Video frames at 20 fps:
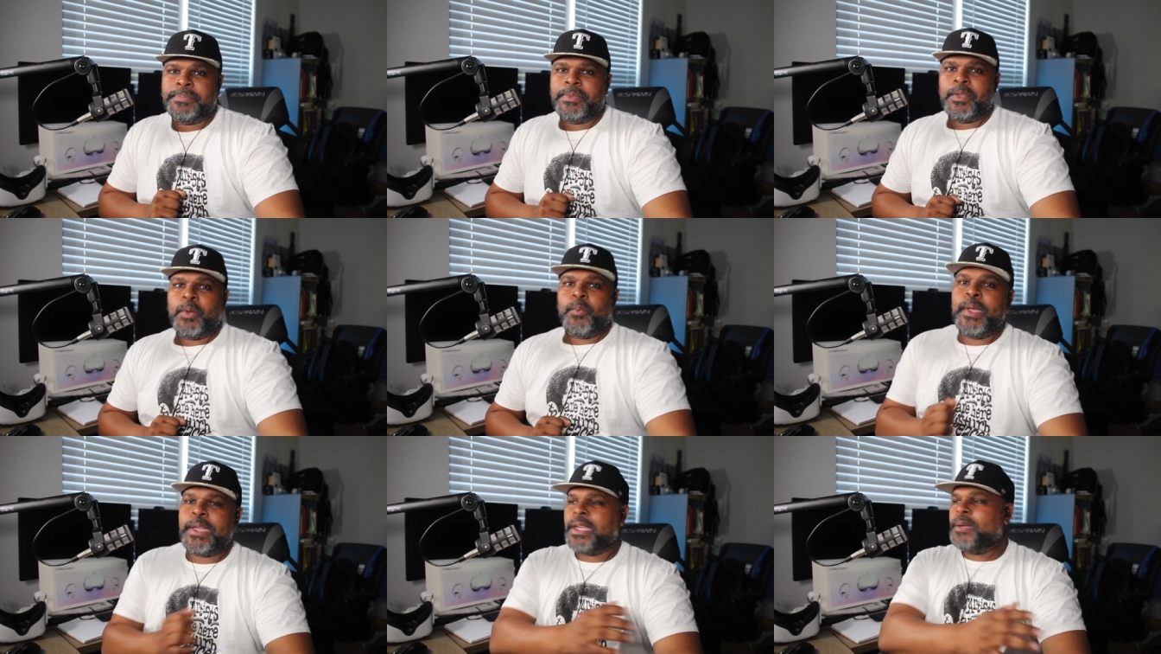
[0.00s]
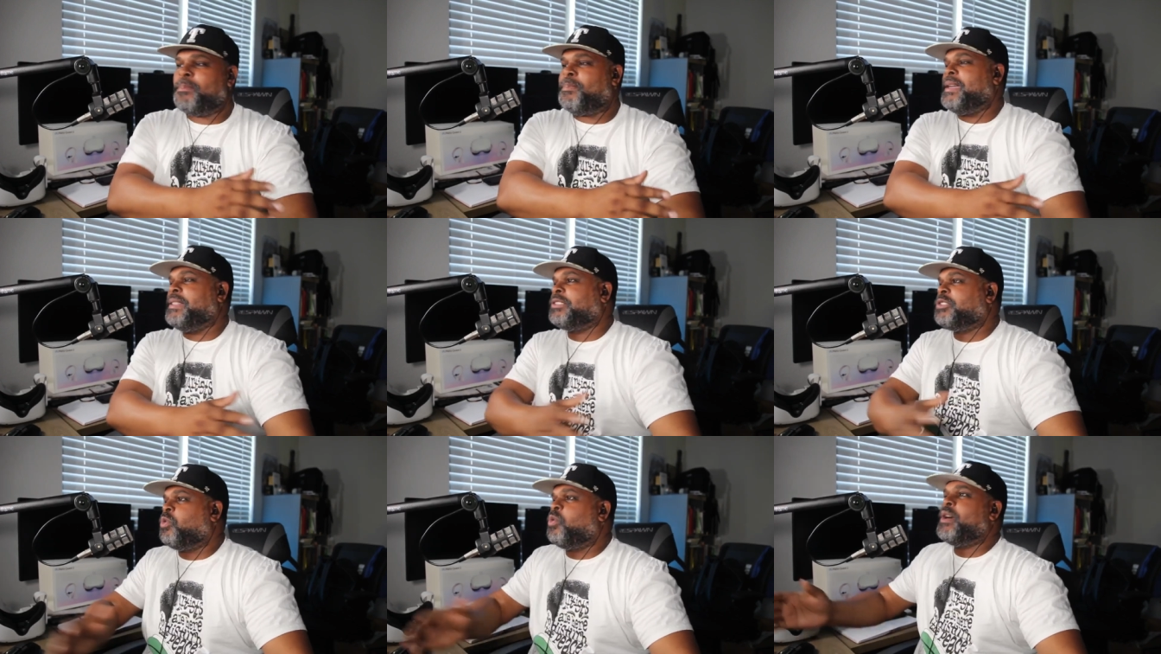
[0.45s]
We could be
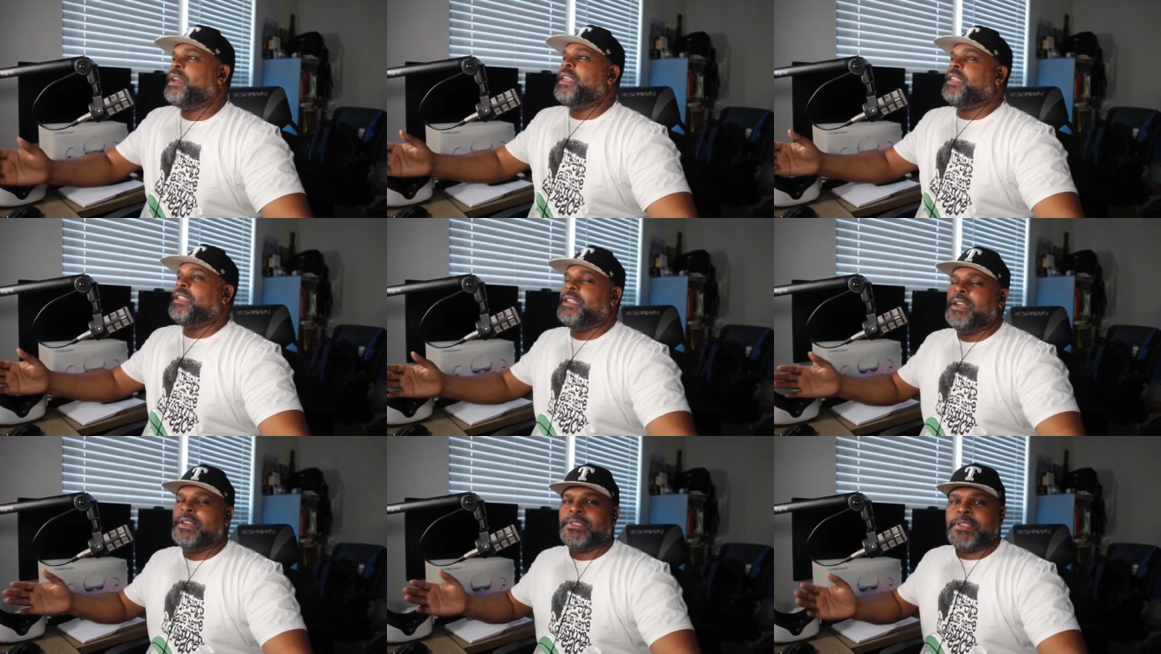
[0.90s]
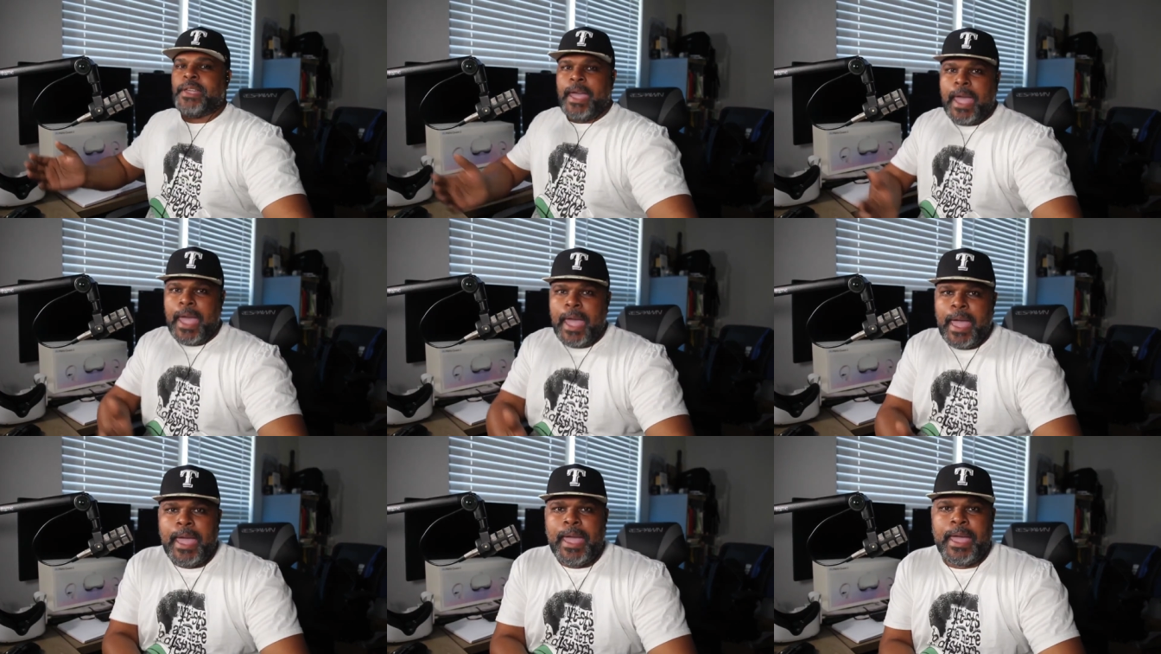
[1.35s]
20 years
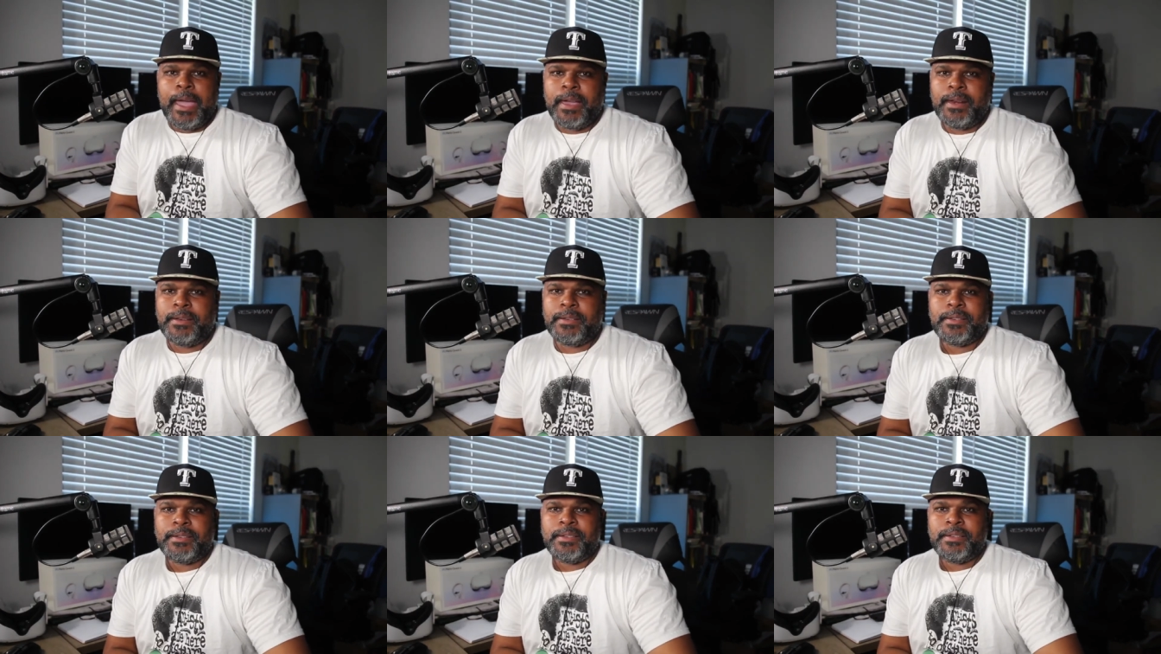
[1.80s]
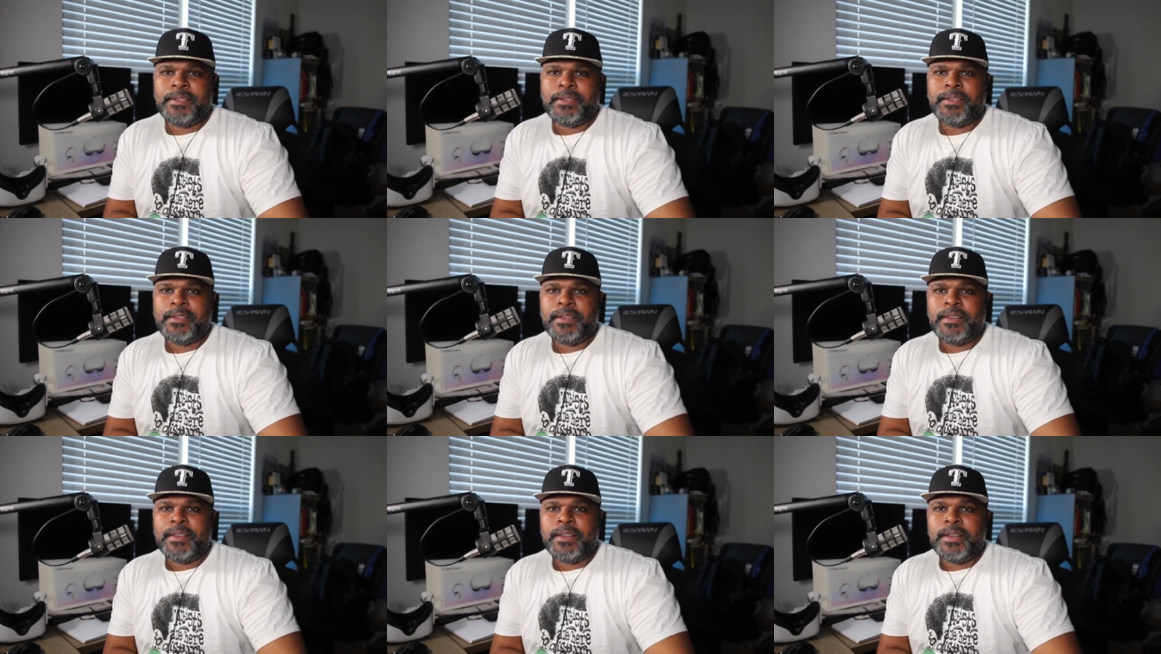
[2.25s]
ahead,
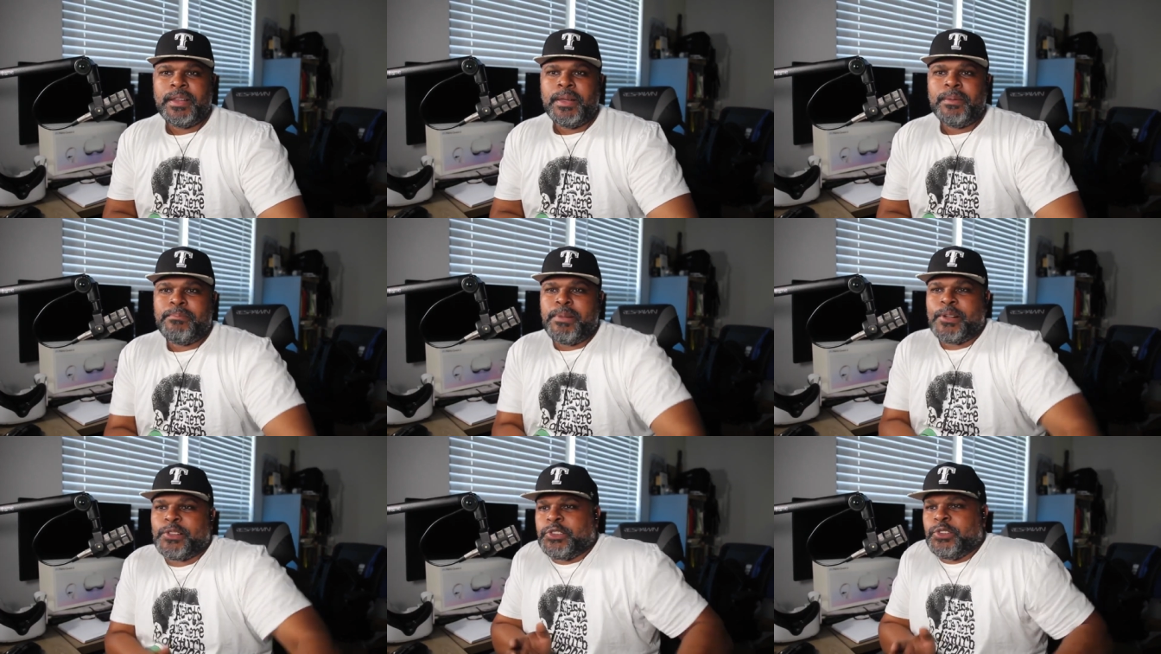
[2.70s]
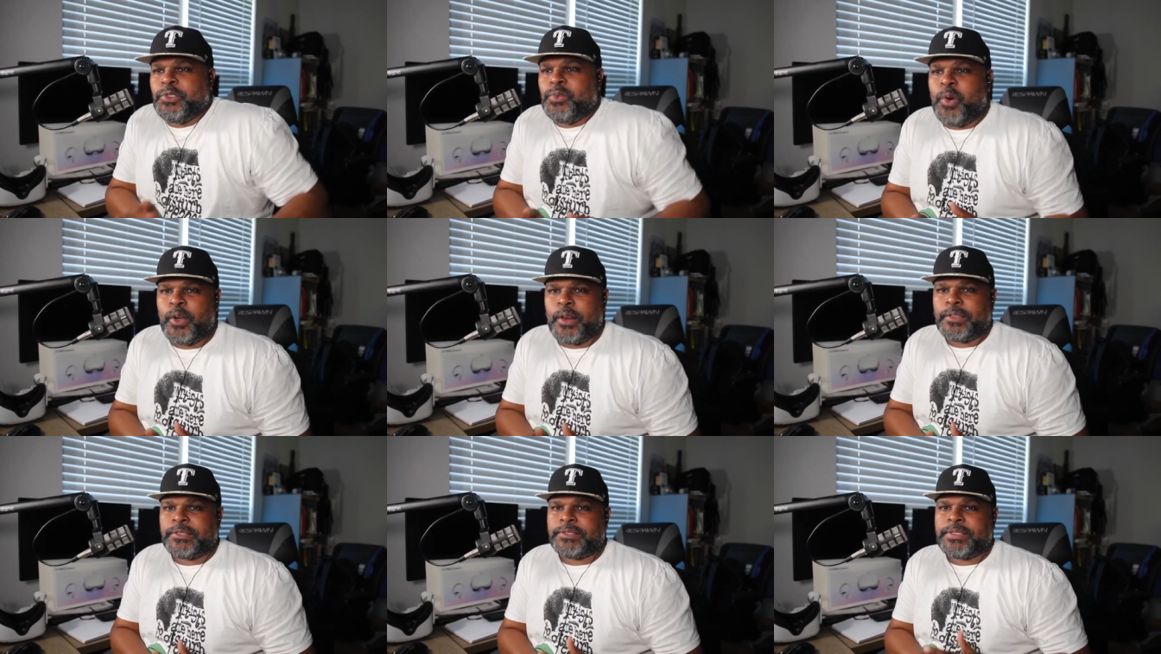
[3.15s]
but you
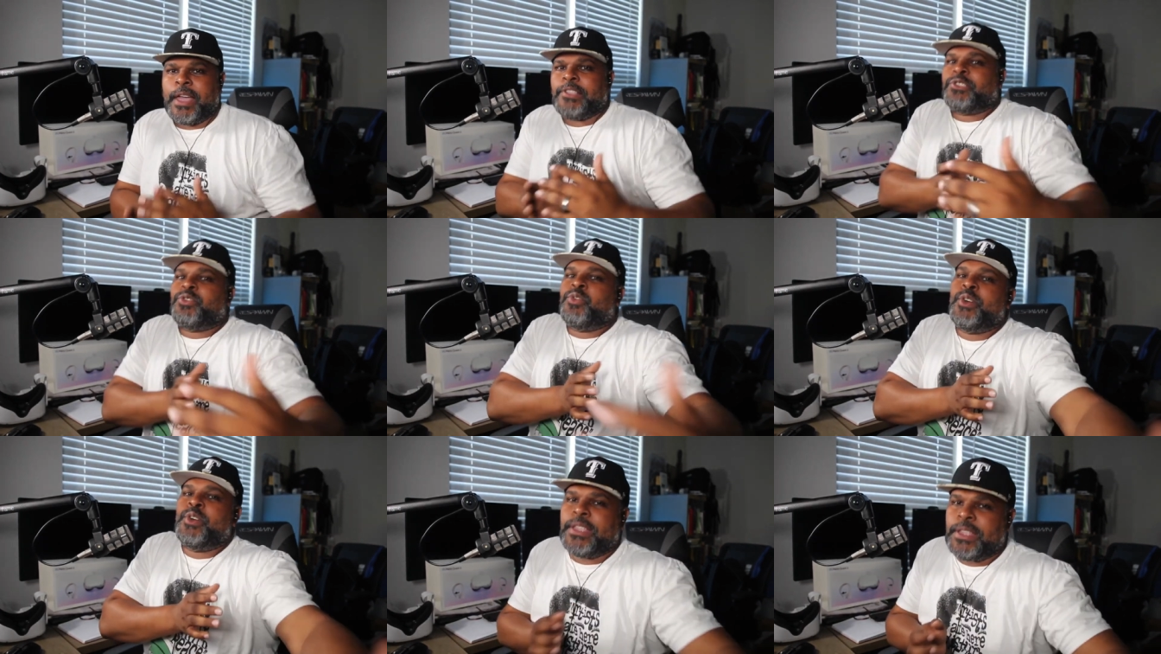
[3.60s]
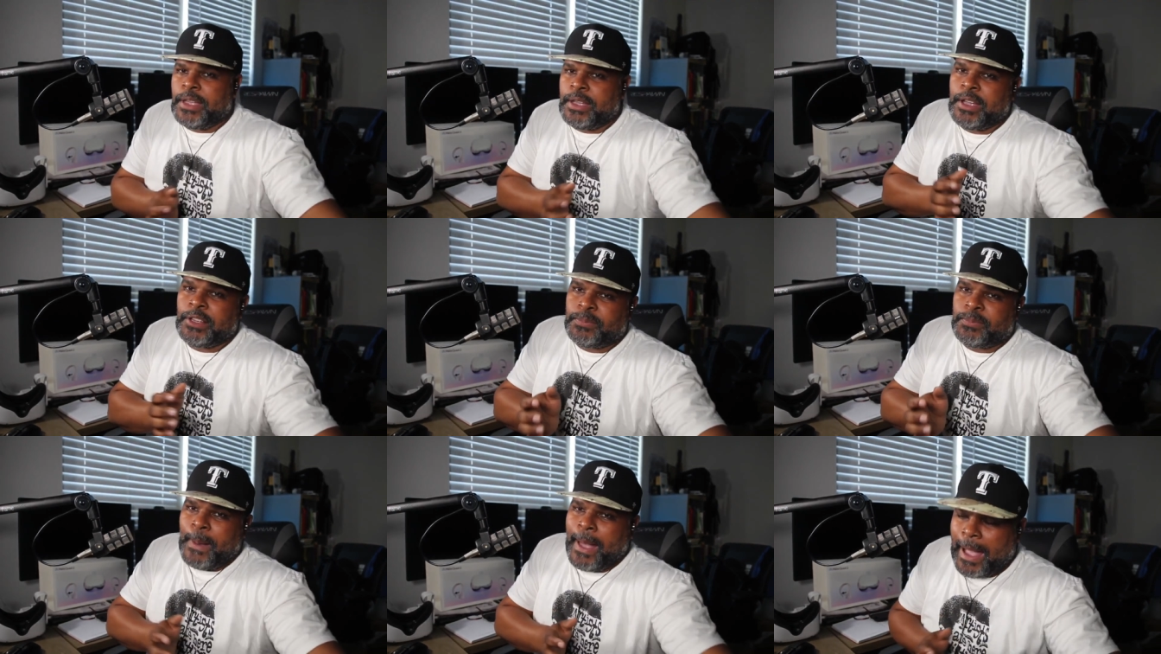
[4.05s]
want to stay 20
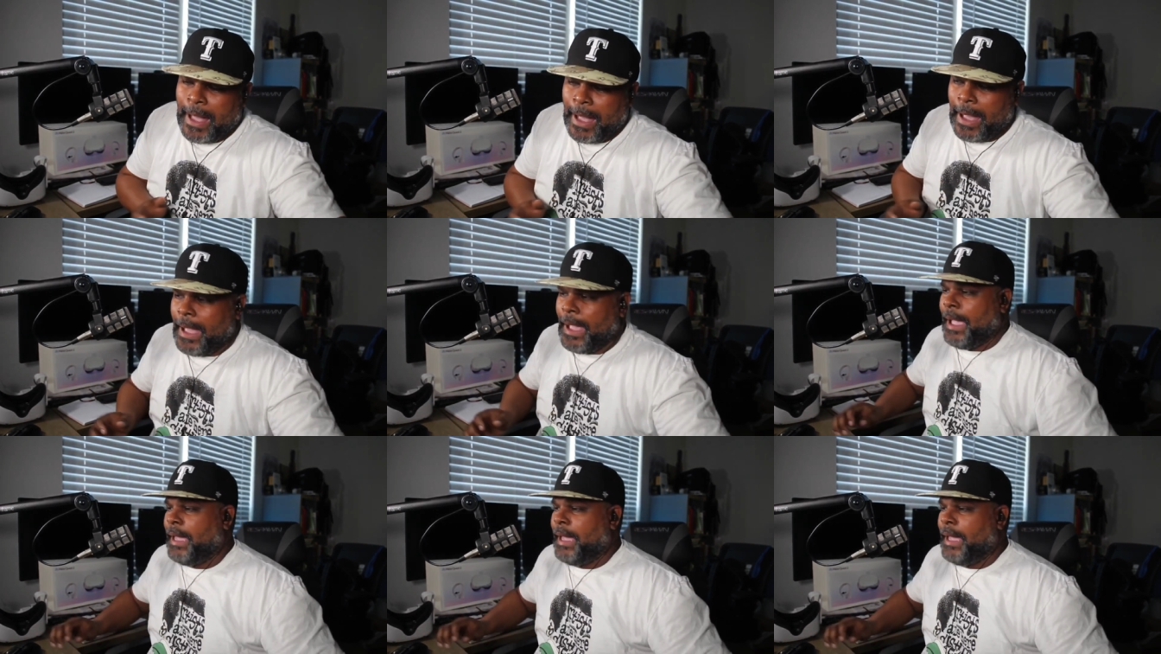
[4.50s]
years behind.